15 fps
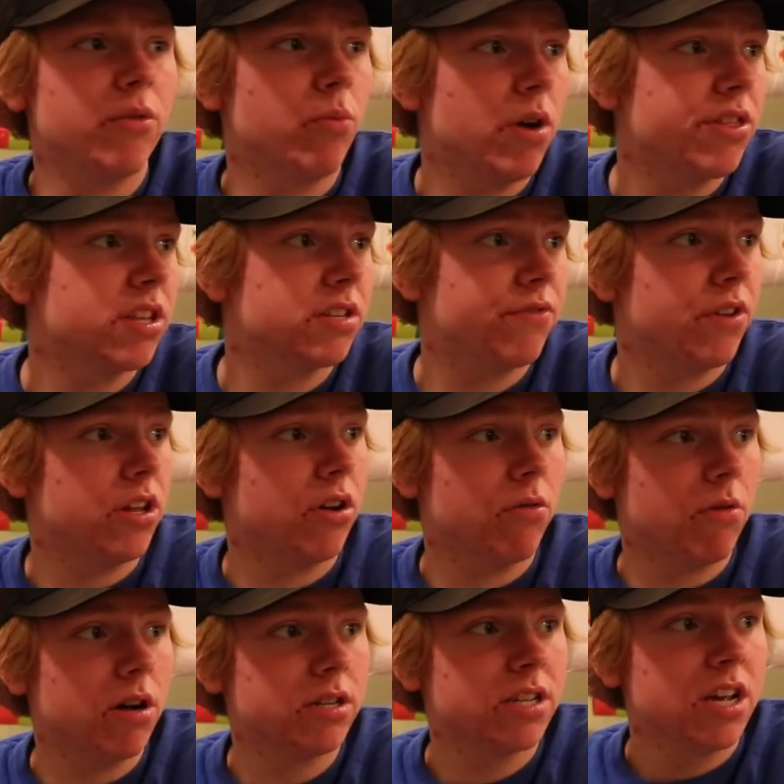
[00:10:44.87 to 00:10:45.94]
what this video
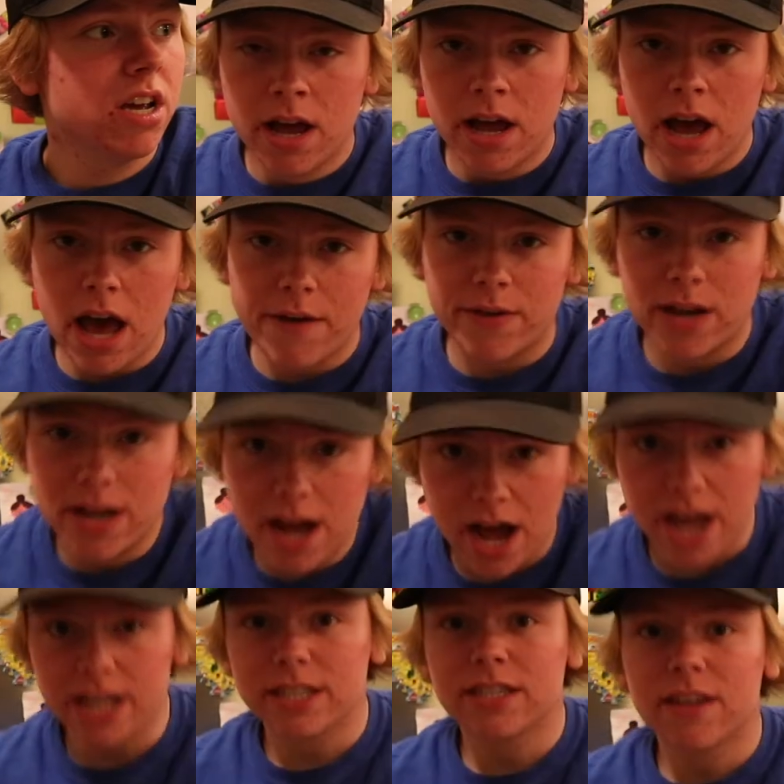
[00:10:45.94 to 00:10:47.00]
was. Have a
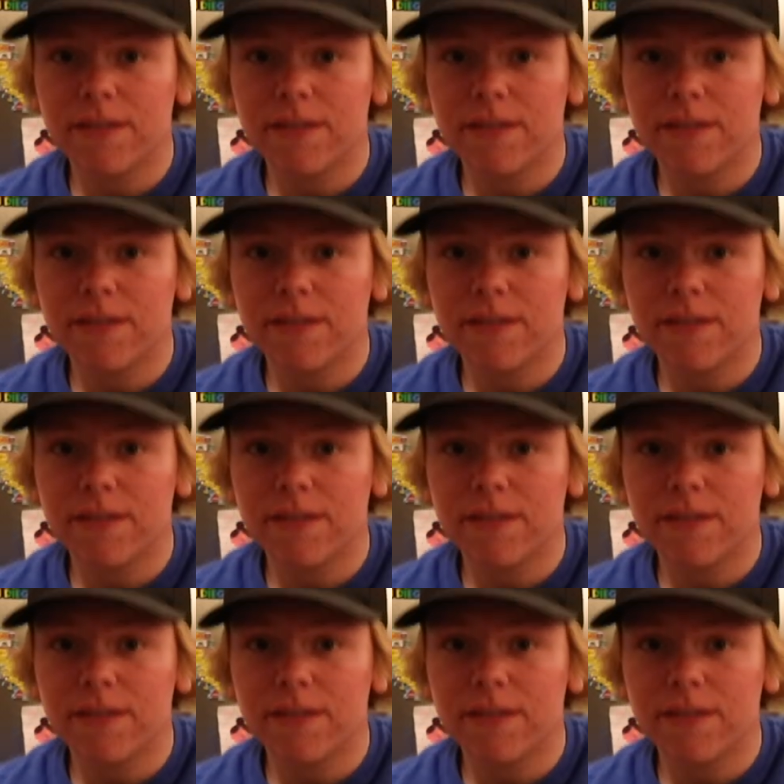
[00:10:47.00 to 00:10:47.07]
nice